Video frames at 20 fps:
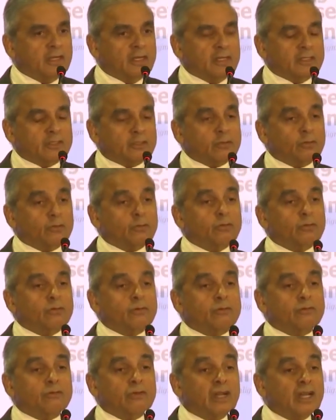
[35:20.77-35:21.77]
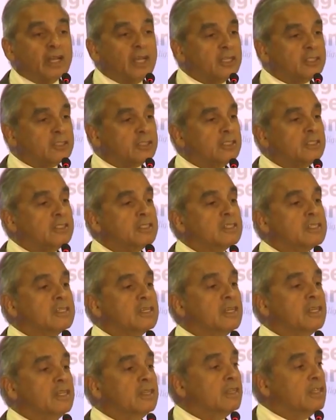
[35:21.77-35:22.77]
And so relations
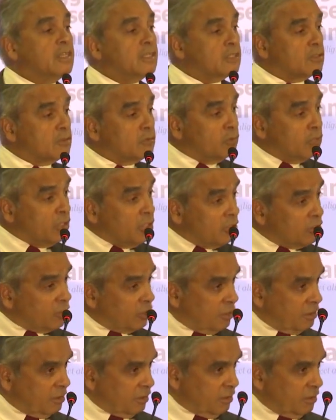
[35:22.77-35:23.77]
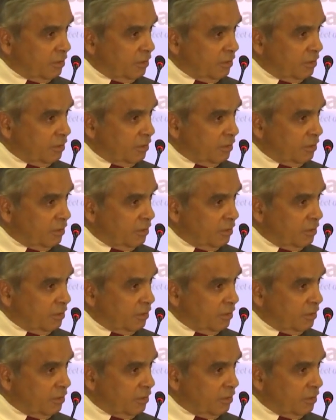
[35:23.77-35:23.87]
in this region,